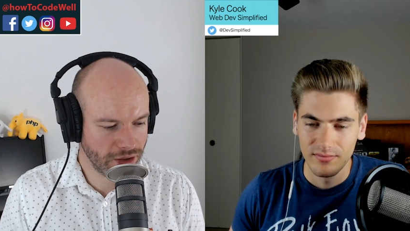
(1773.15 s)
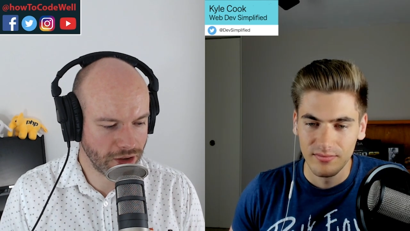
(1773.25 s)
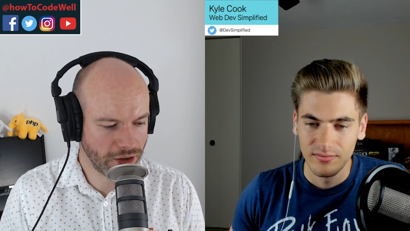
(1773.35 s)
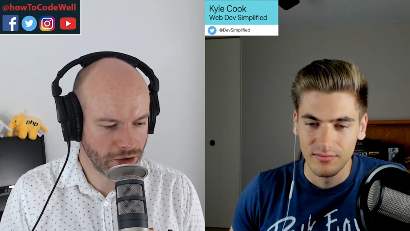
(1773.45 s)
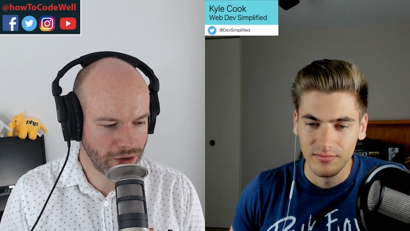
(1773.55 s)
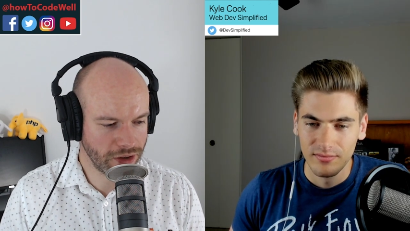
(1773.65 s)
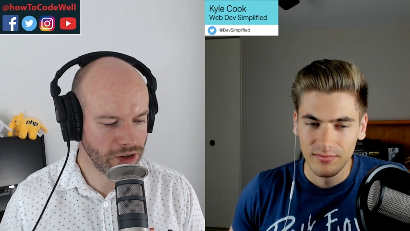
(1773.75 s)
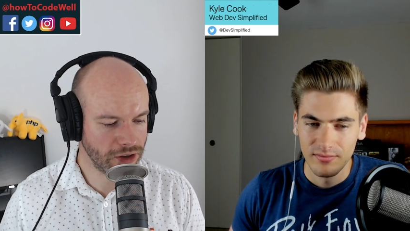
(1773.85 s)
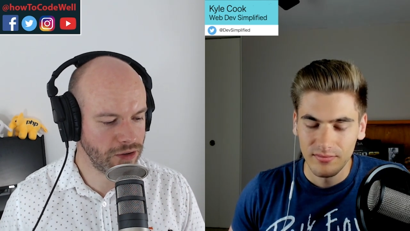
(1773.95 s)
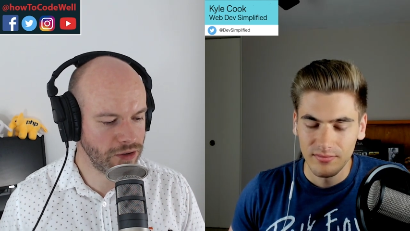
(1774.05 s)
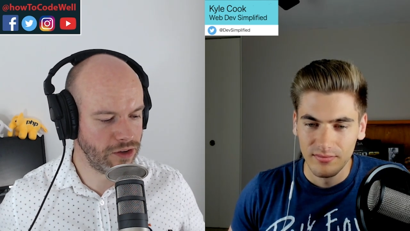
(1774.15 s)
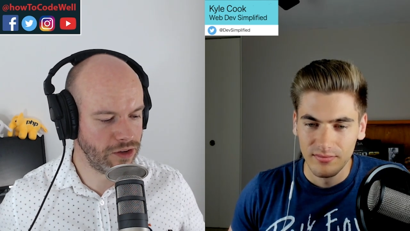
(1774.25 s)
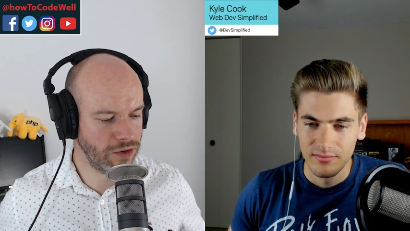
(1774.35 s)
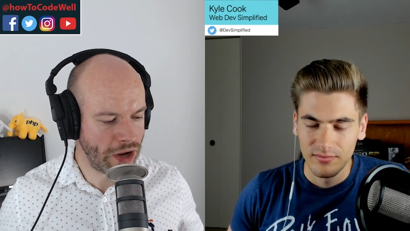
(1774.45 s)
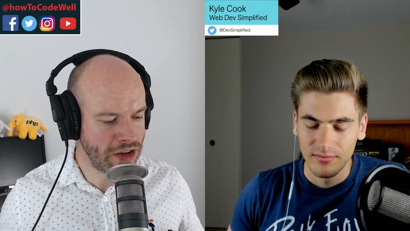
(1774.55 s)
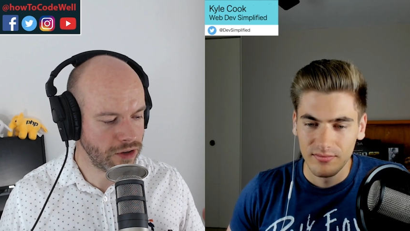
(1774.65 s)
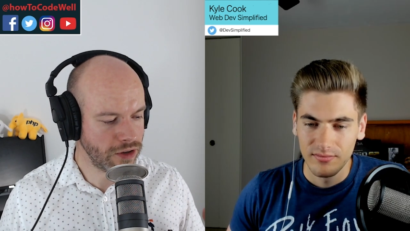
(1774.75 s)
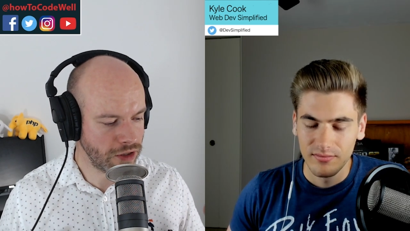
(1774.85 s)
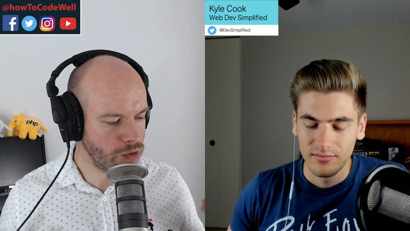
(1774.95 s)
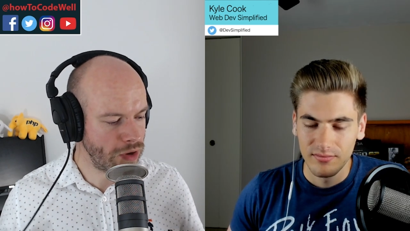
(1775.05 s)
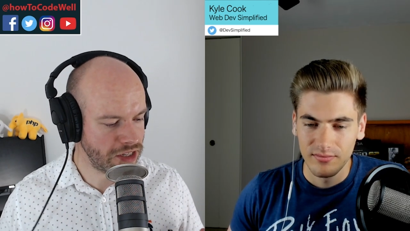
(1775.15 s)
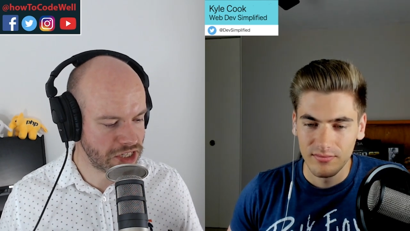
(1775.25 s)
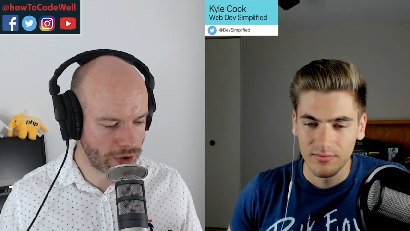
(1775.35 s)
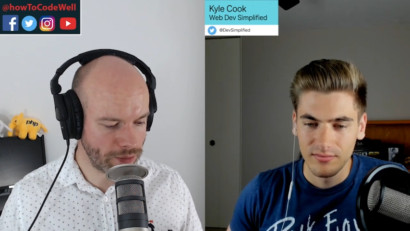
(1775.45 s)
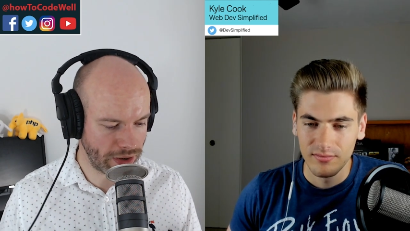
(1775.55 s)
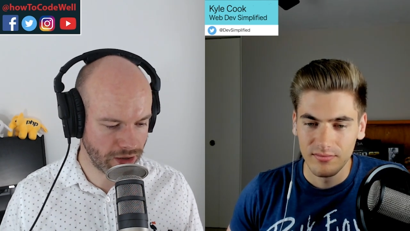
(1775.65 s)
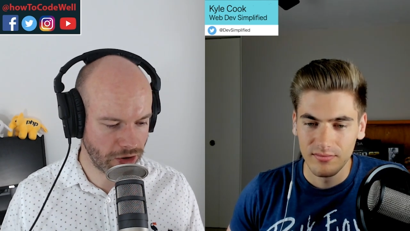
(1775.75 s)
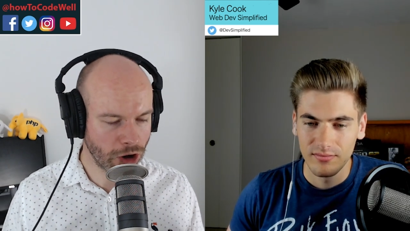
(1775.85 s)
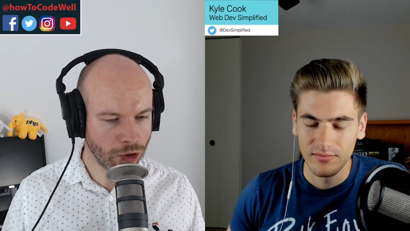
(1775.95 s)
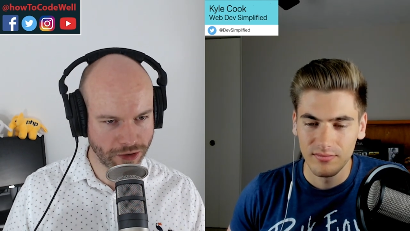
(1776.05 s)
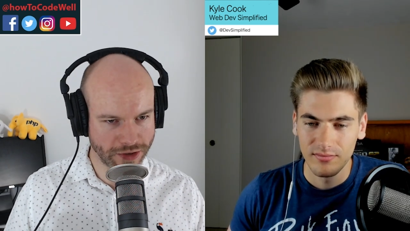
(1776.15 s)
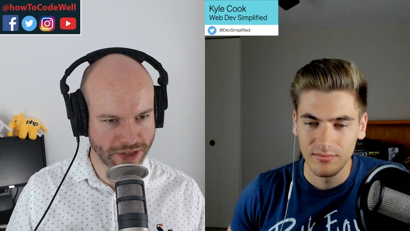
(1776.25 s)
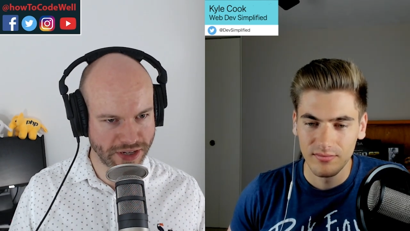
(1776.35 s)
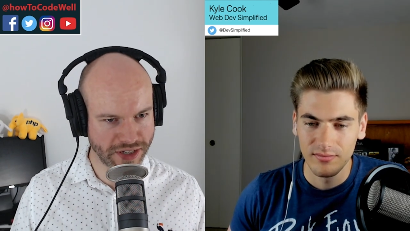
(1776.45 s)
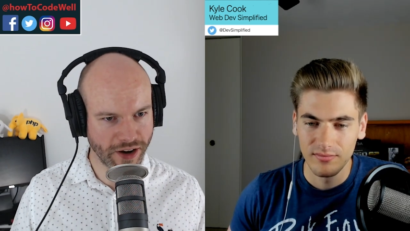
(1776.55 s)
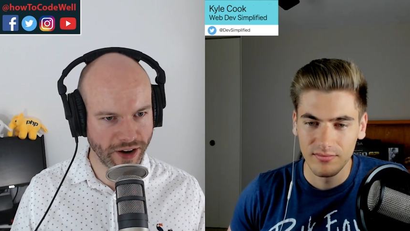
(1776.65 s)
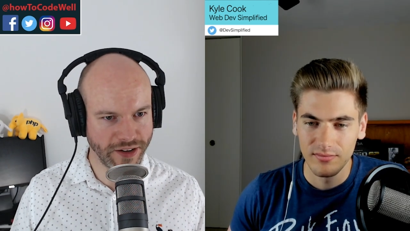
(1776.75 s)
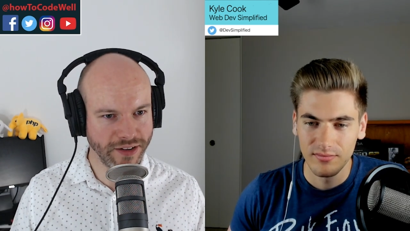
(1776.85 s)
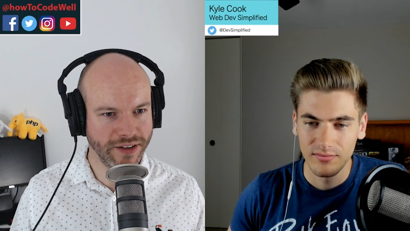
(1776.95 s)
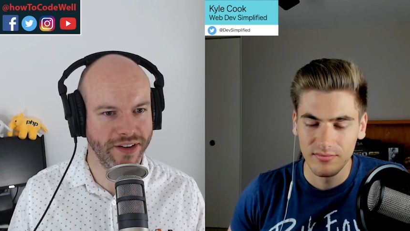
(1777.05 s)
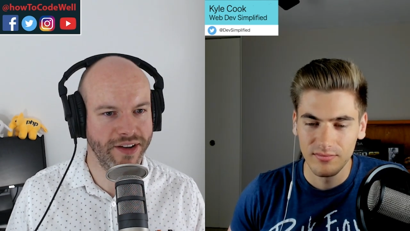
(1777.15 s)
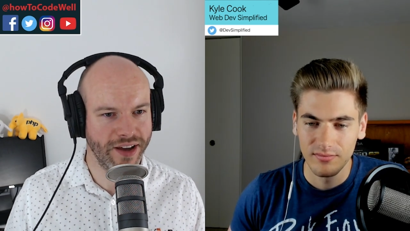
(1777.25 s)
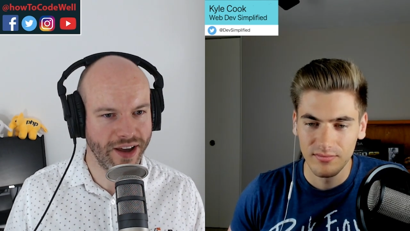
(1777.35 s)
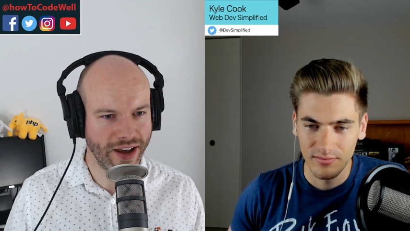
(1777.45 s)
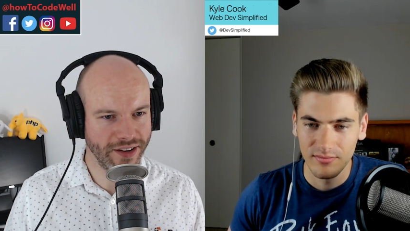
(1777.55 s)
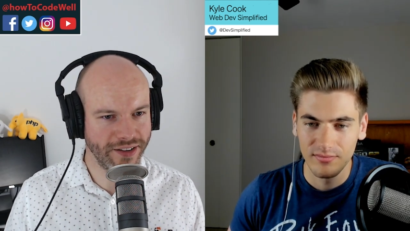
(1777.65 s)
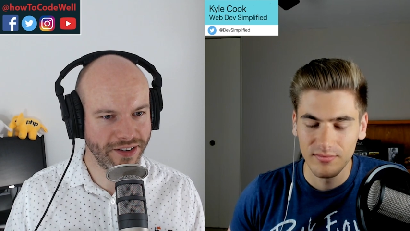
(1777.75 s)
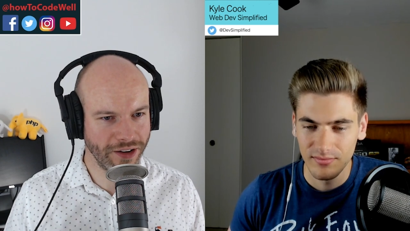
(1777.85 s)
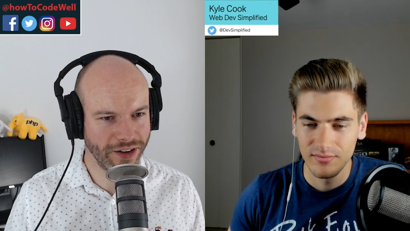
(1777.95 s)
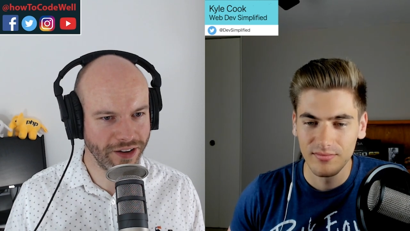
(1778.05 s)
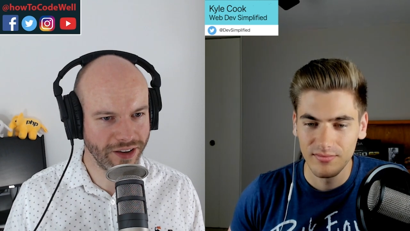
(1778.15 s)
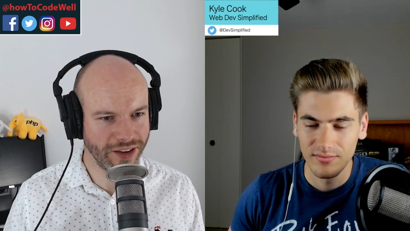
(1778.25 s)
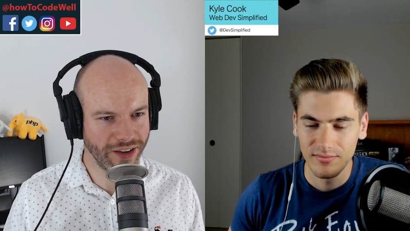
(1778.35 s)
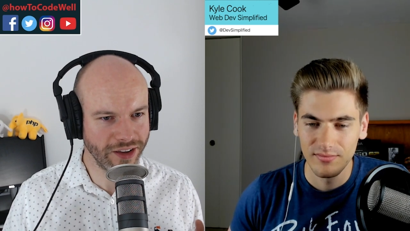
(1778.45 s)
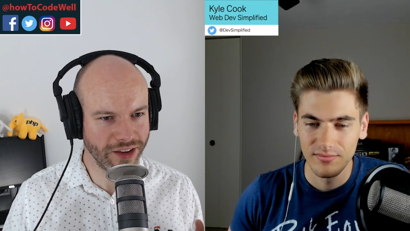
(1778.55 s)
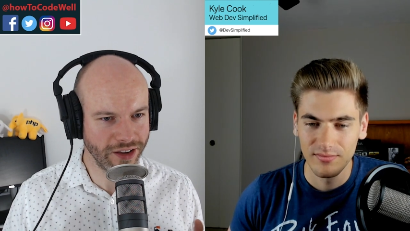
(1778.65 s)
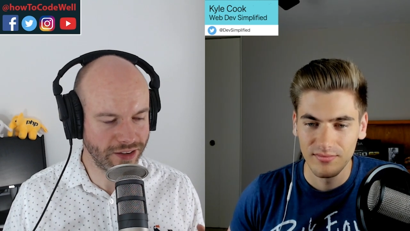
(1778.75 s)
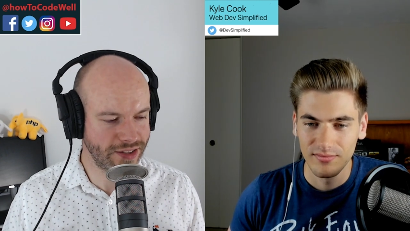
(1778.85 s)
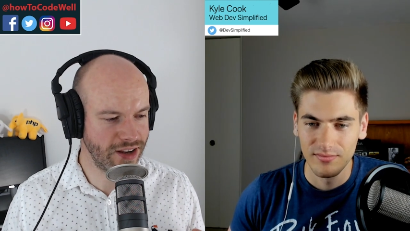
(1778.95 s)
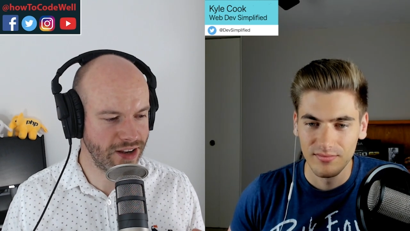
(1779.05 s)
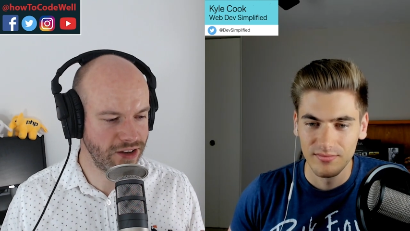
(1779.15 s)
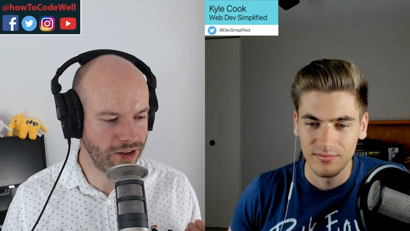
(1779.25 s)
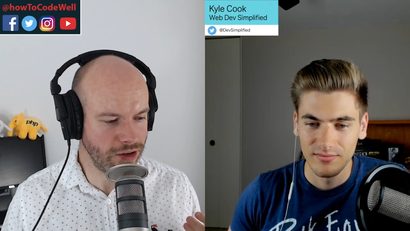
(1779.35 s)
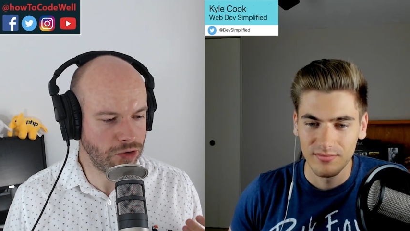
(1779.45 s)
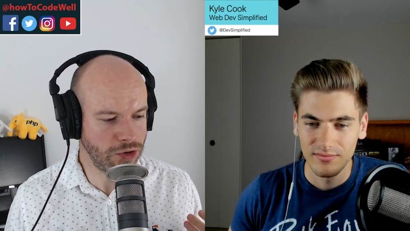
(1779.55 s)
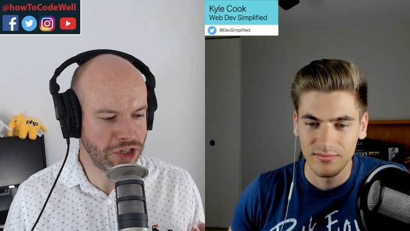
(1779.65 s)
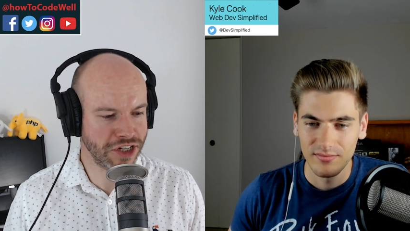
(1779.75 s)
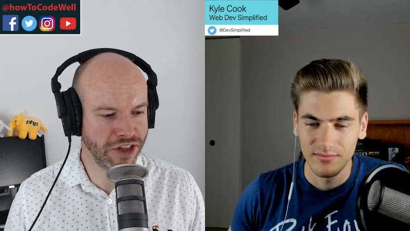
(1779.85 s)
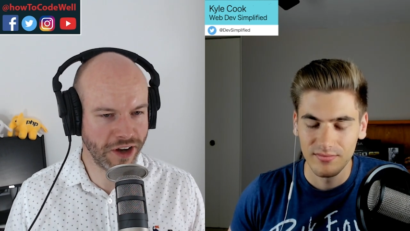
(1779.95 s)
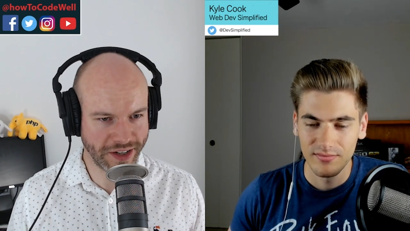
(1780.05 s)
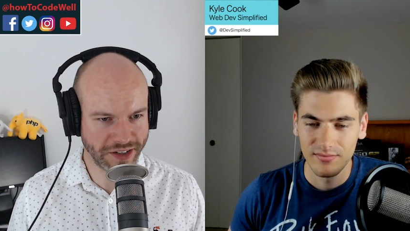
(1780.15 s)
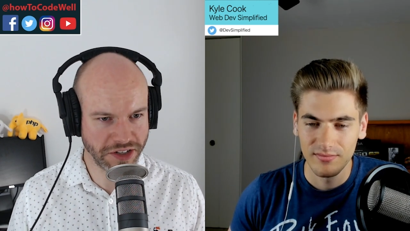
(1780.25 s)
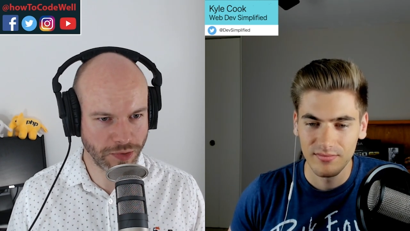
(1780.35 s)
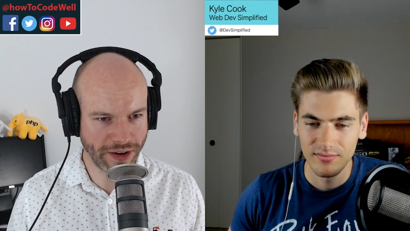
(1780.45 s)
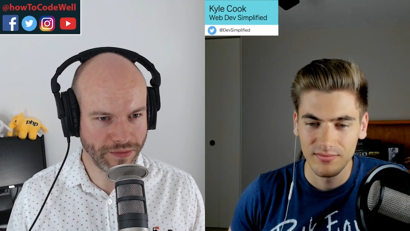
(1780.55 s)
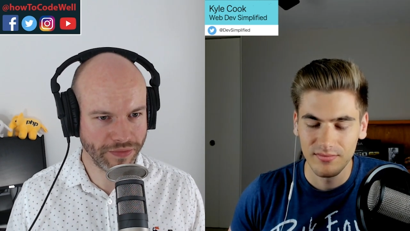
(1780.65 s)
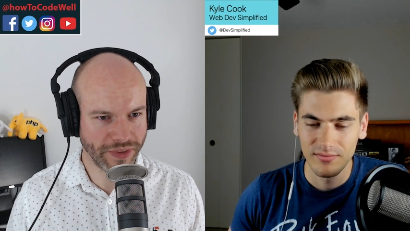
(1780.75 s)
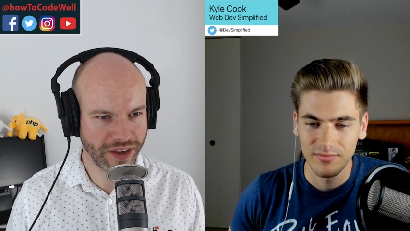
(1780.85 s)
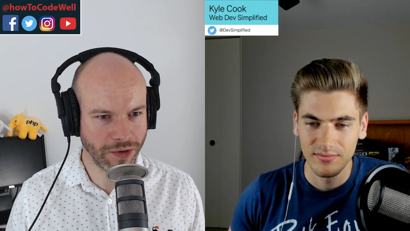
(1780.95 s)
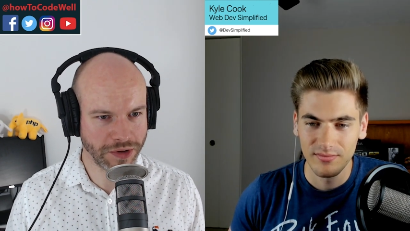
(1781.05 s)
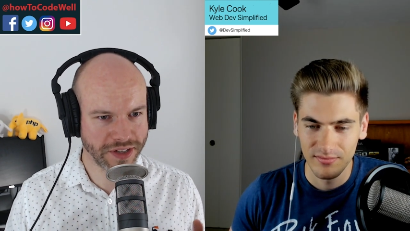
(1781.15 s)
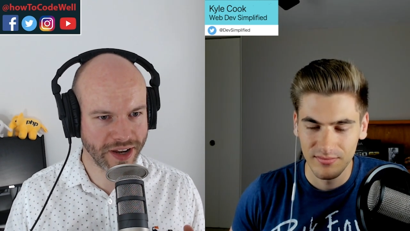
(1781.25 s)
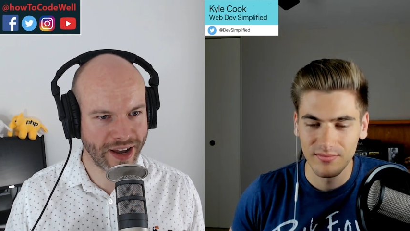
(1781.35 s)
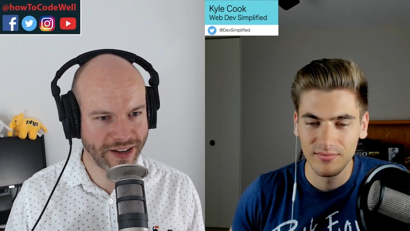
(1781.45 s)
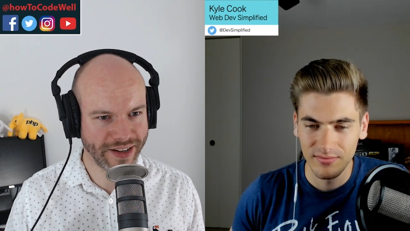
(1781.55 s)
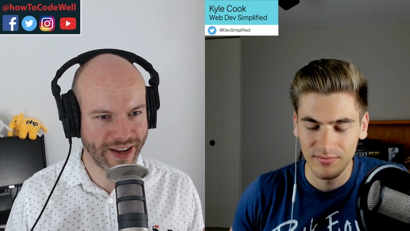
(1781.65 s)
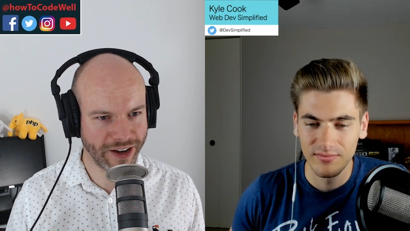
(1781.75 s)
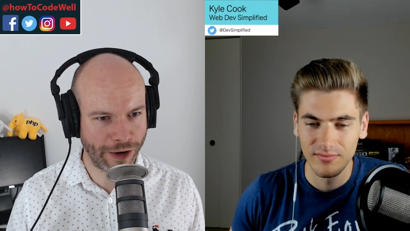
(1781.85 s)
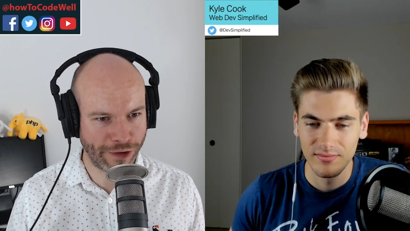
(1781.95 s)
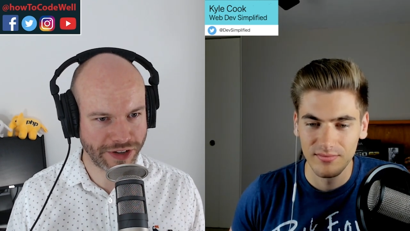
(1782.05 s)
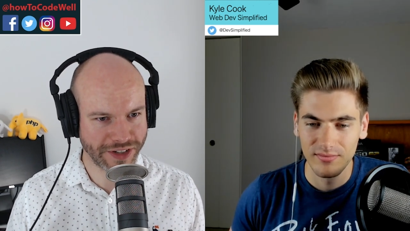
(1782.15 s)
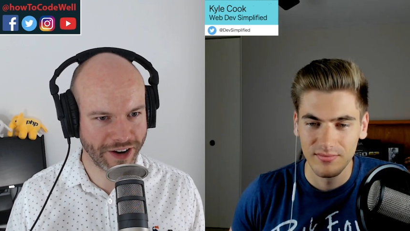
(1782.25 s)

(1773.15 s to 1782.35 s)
Speaker 1: you know, you know, you, when you're, you know, when you're swimming and you're holding onto the side, and you, you, you say you're just learning to swim, you're scared to let go of the